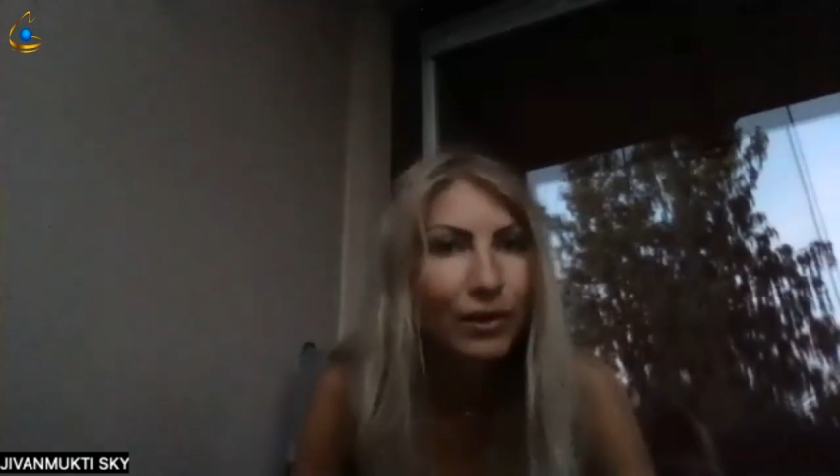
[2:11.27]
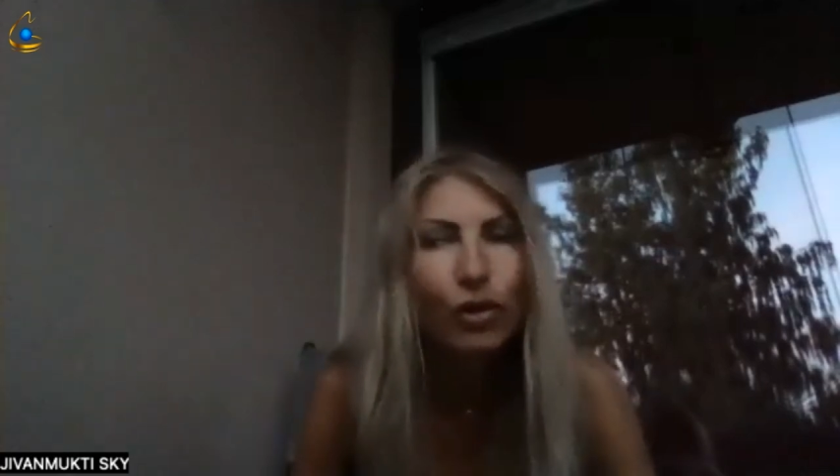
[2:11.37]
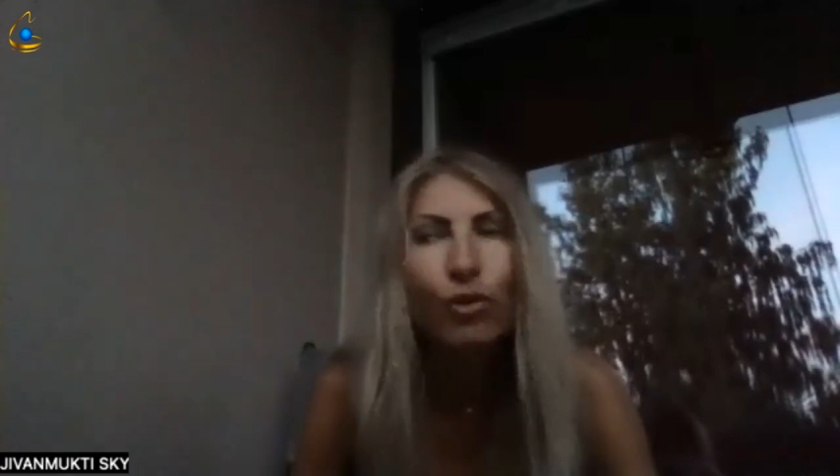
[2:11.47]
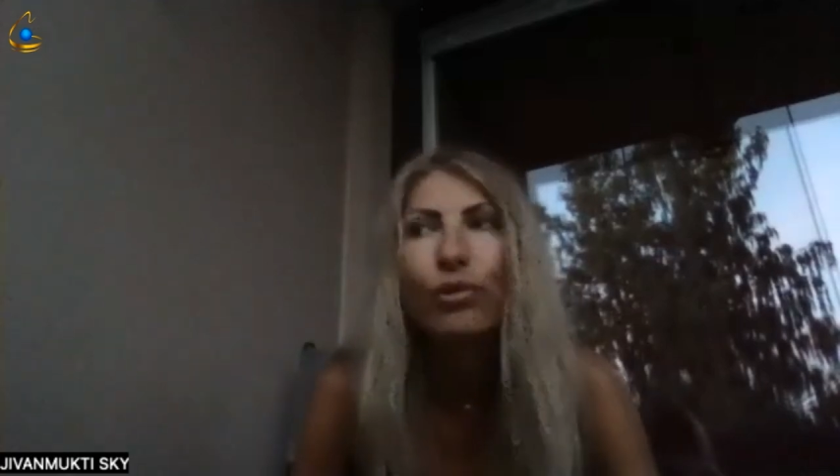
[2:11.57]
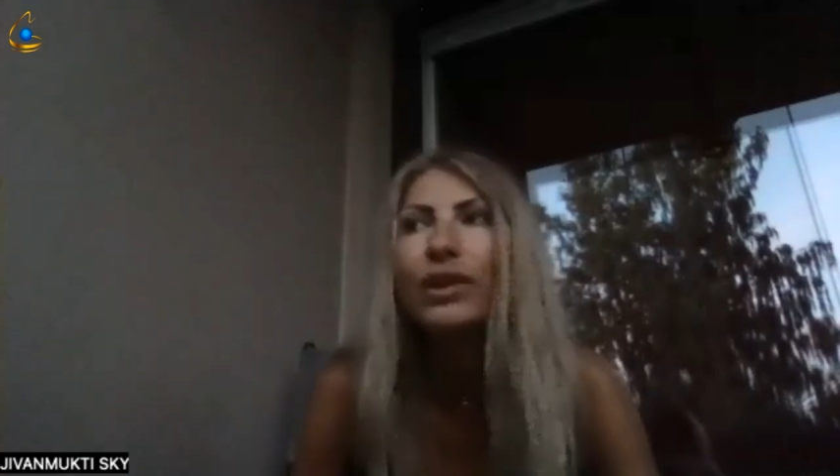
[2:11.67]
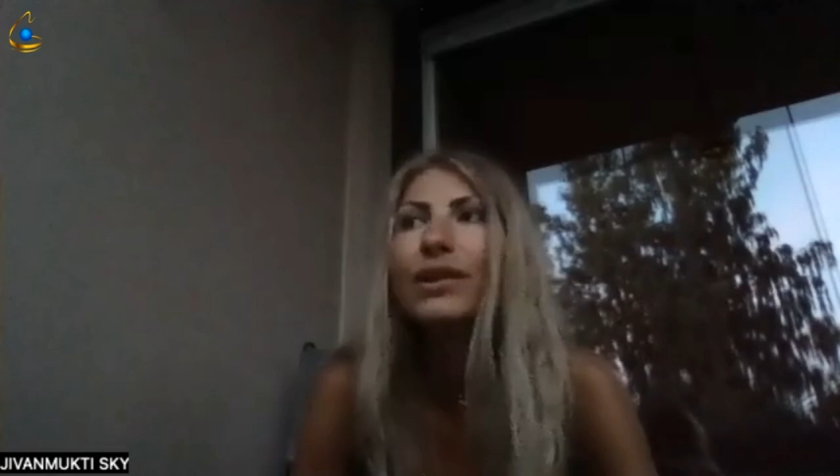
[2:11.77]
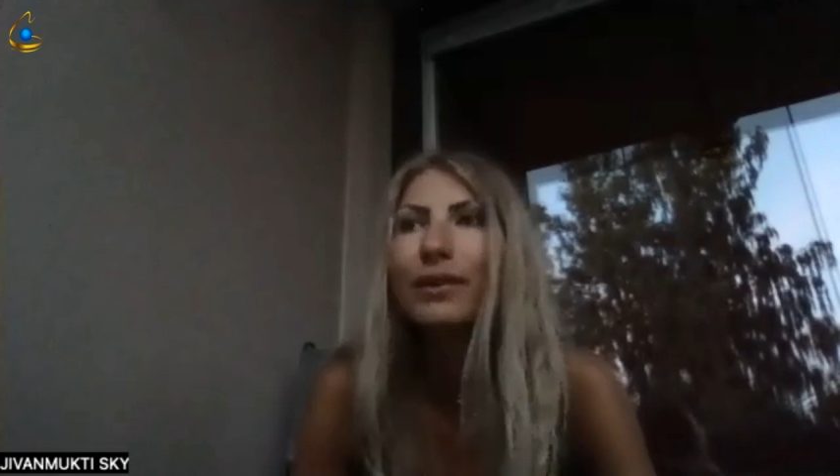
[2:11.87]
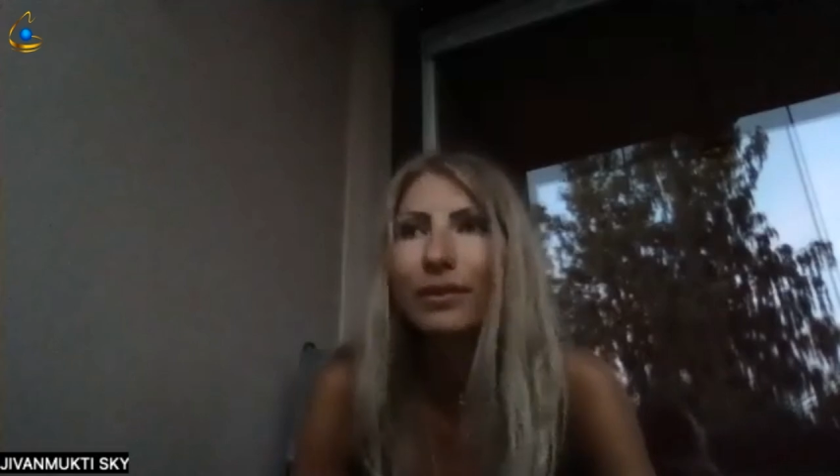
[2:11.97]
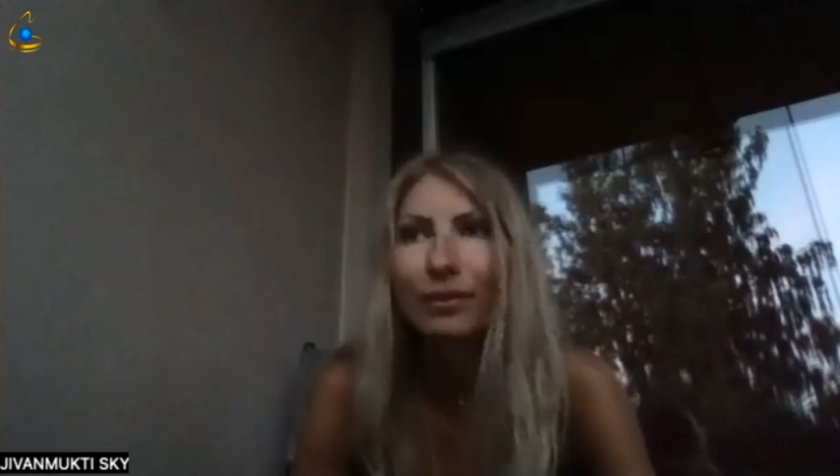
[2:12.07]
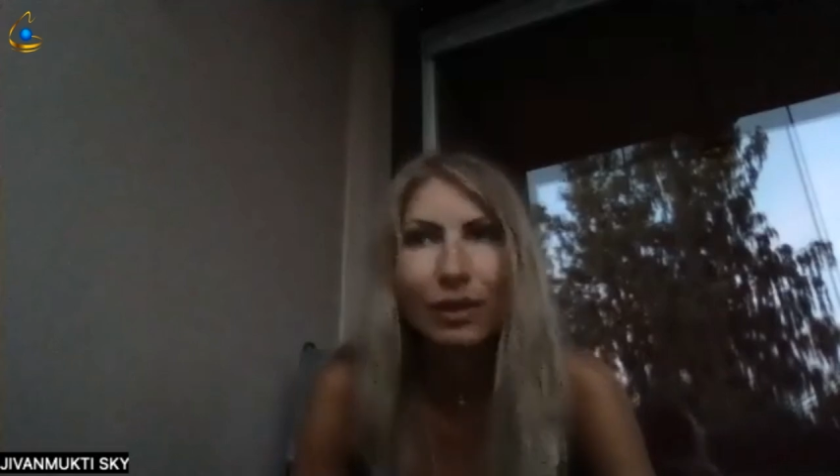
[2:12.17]
go
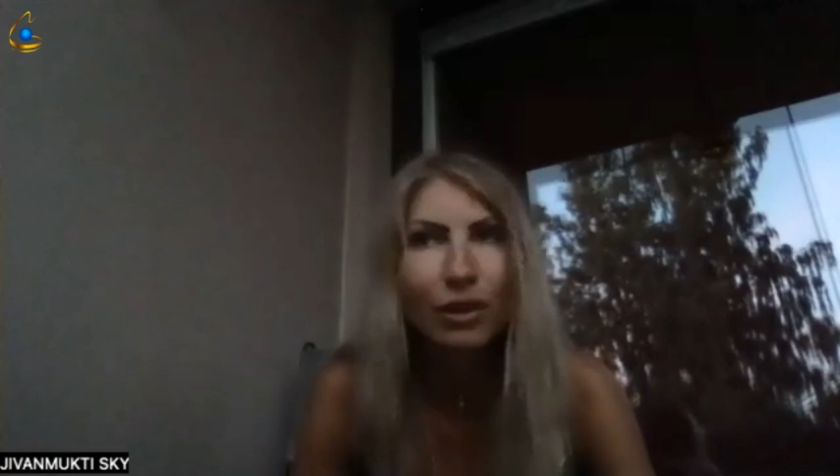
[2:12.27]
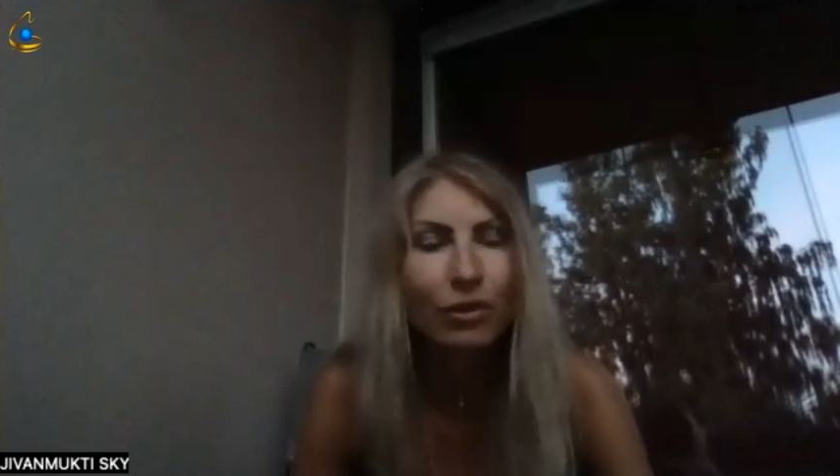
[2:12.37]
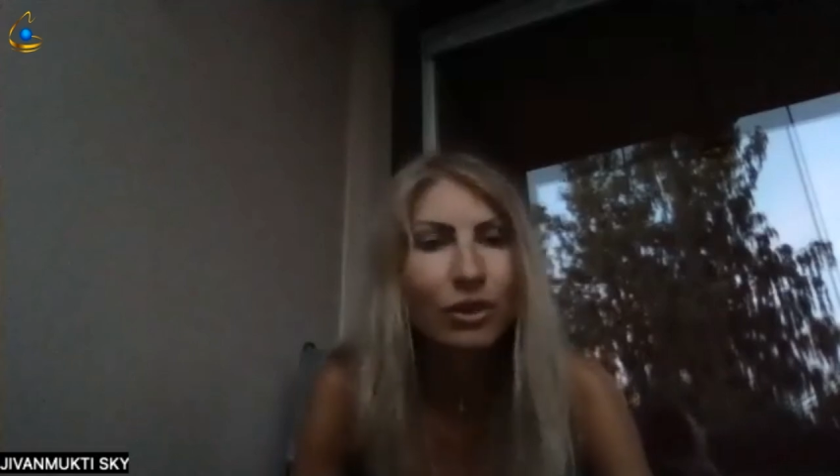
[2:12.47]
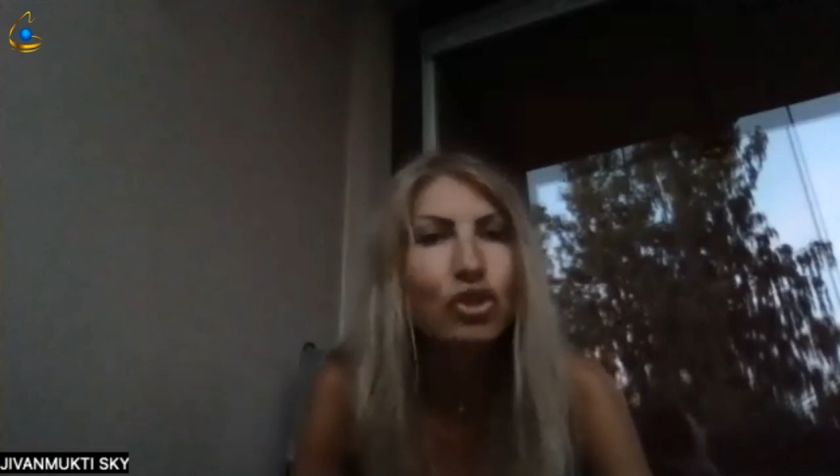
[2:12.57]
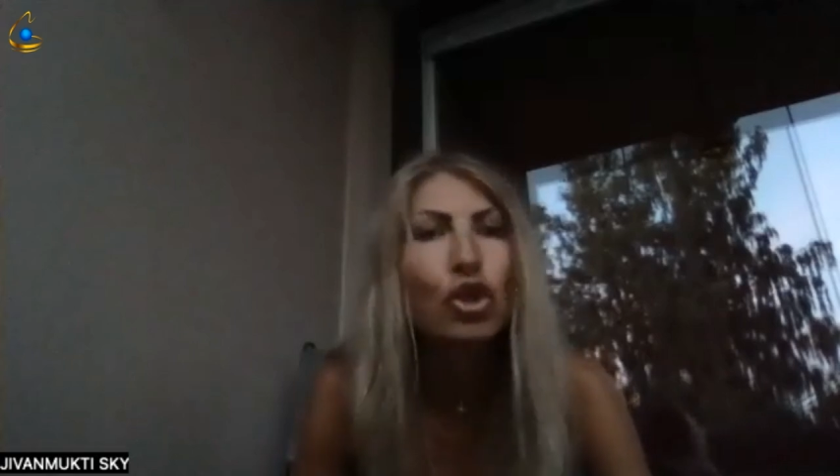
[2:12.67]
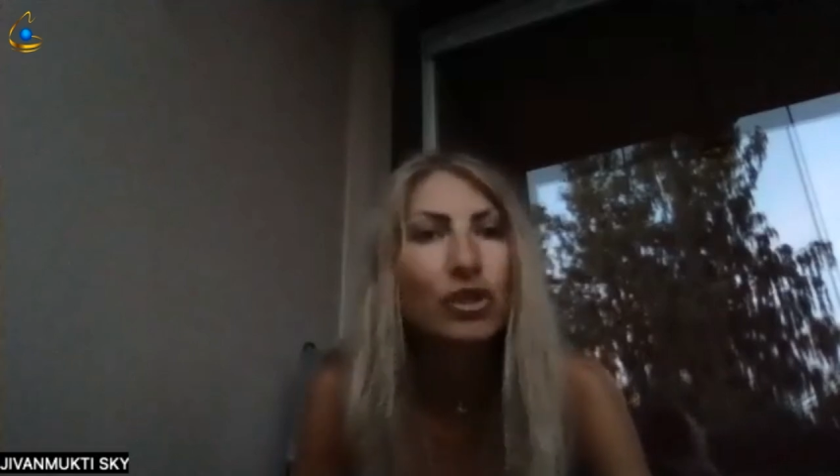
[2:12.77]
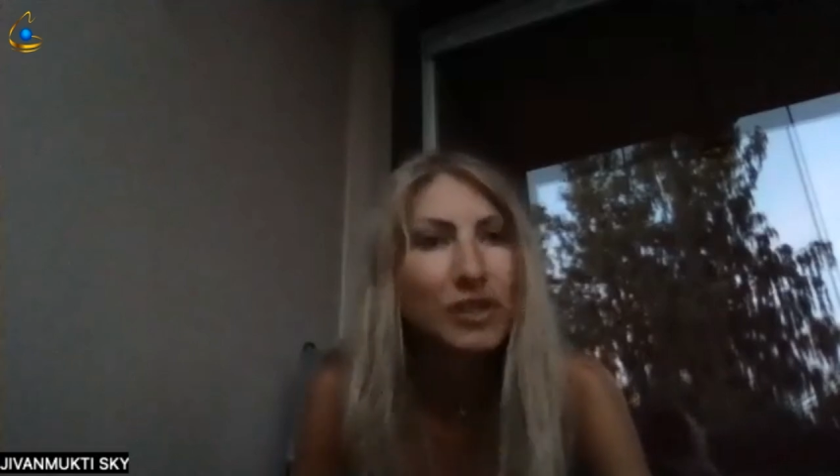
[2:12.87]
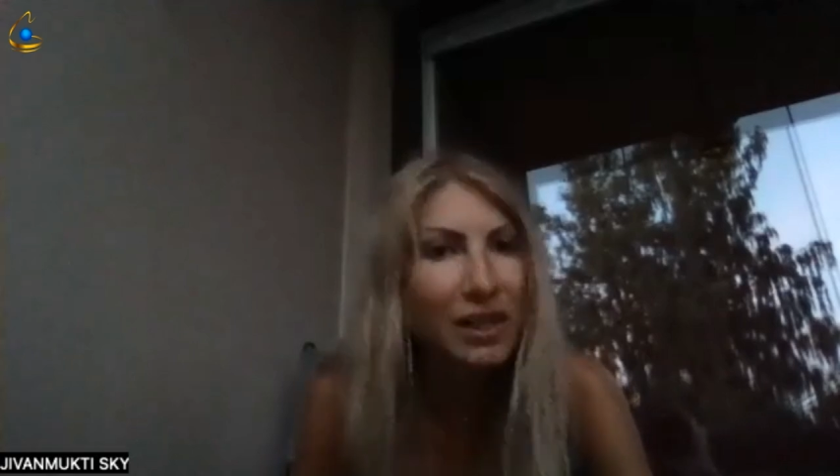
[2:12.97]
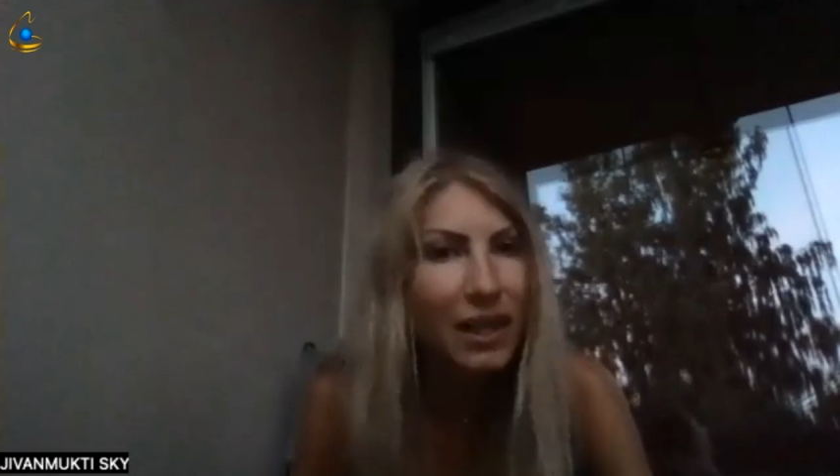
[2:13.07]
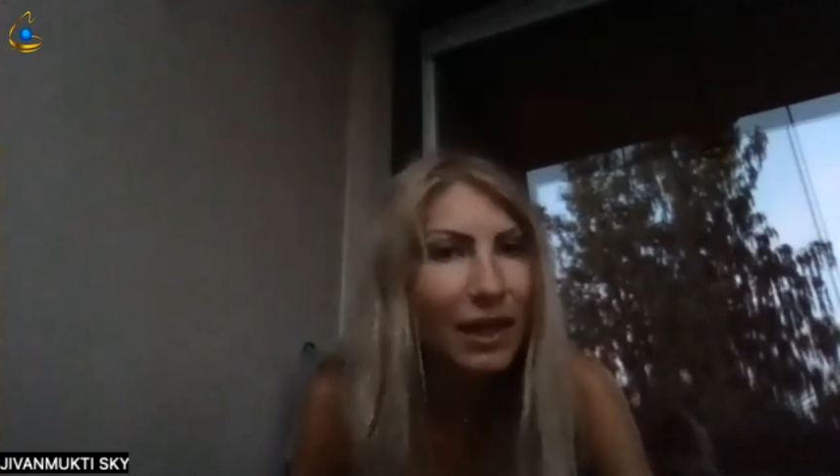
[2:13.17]
and,
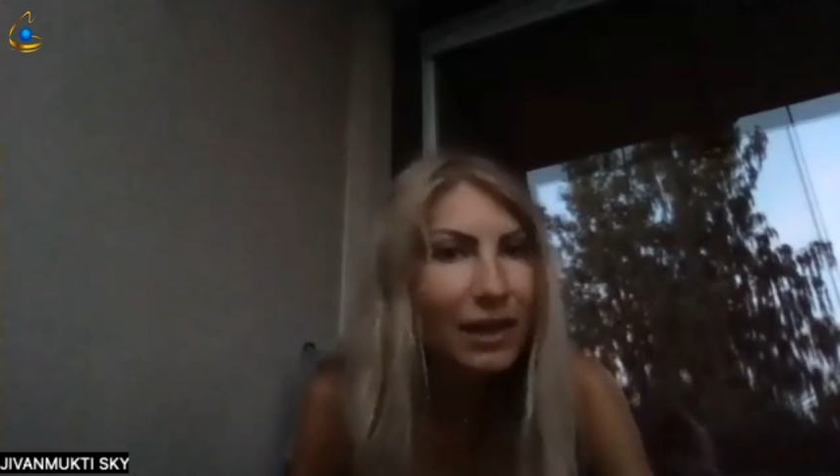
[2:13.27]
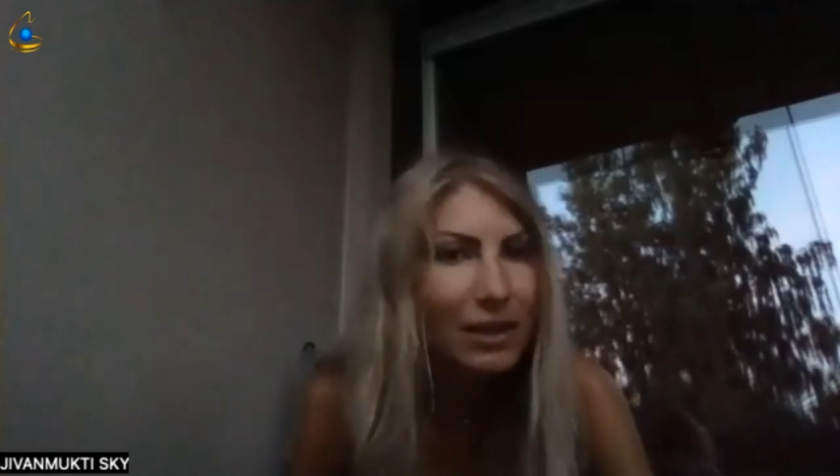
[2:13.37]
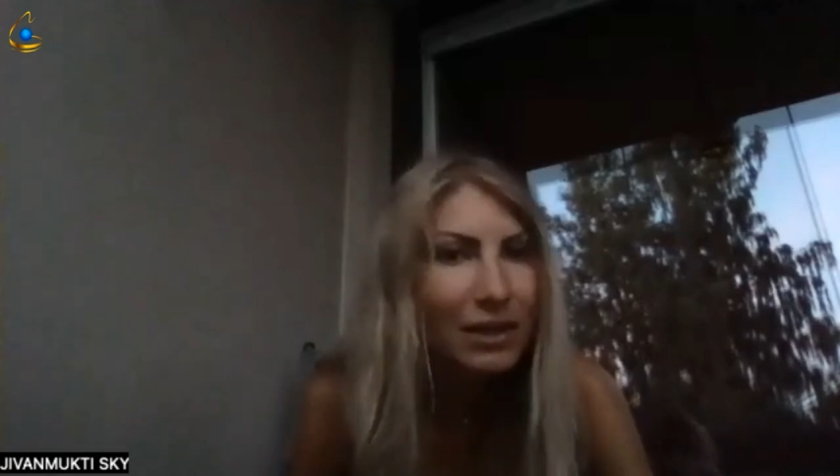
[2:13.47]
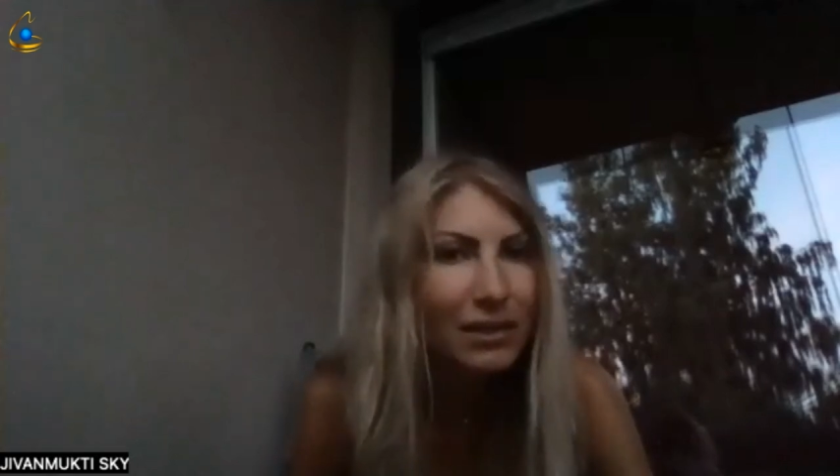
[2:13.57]
intoxicate?